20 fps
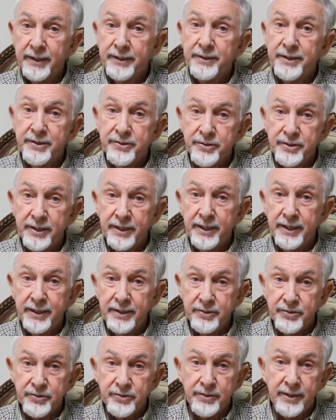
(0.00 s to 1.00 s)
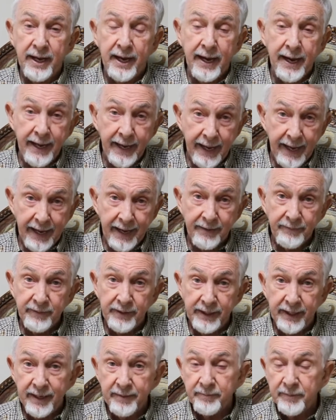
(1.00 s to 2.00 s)
disease I have,
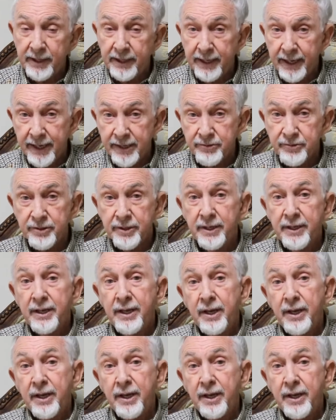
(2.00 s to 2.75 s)
the MDS,